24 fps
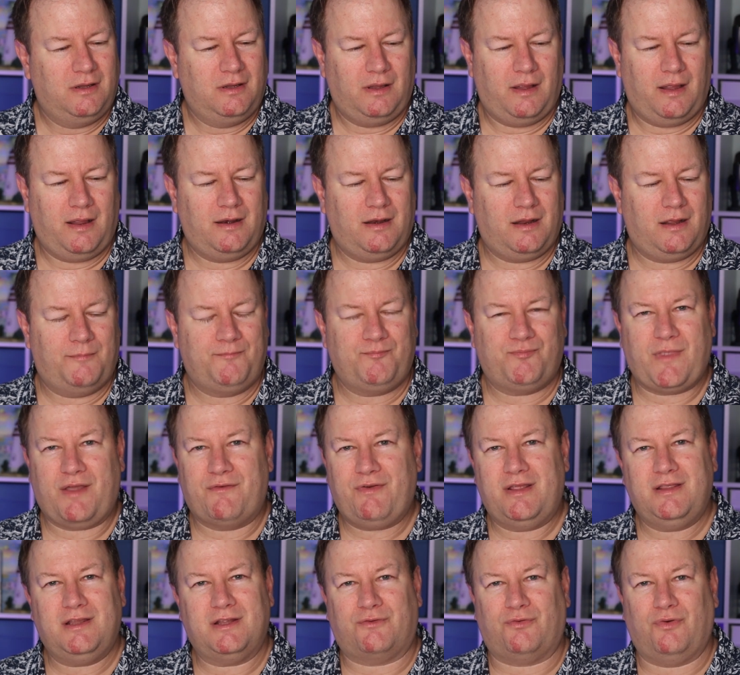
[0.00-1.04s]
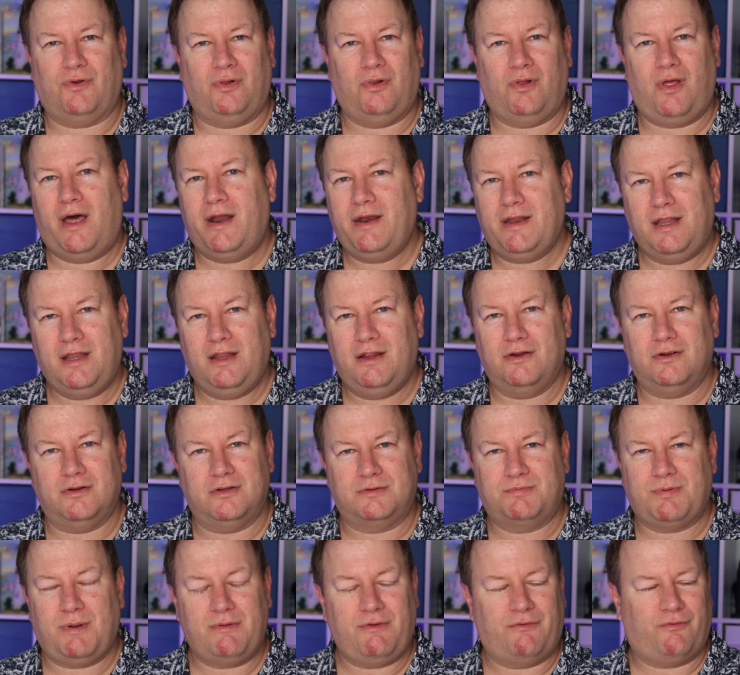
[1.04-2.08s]
And I've had this for a lot of
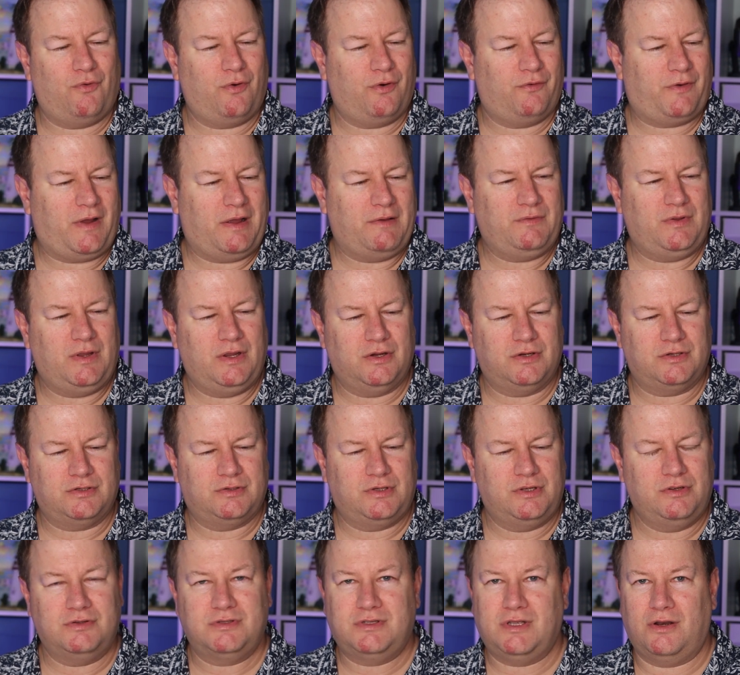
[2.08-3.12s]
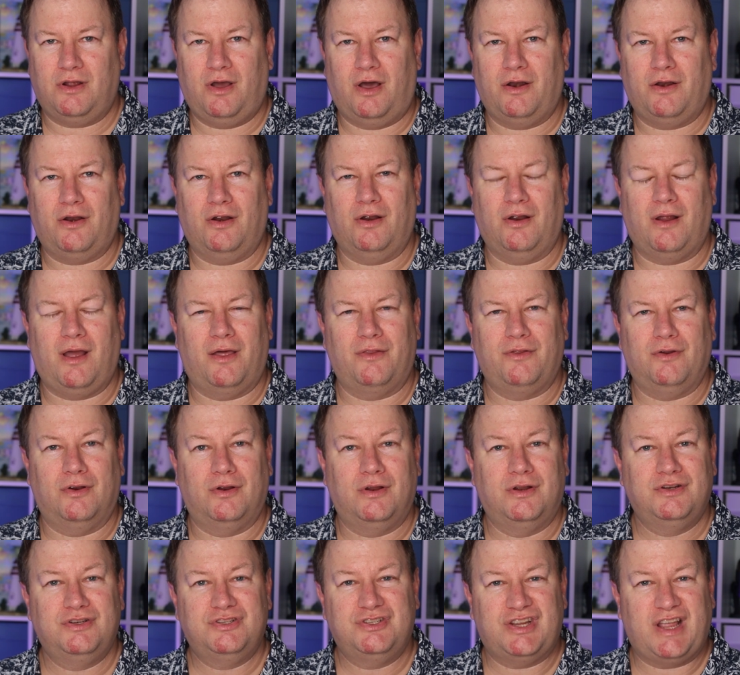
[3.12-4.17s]
years, probably 4 or 5 years. Used it on our other
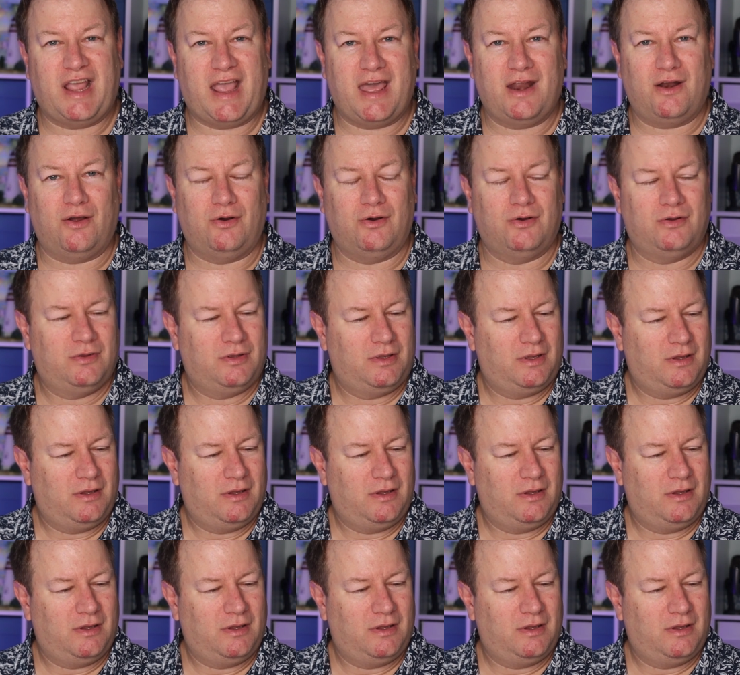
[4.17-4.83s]
channel.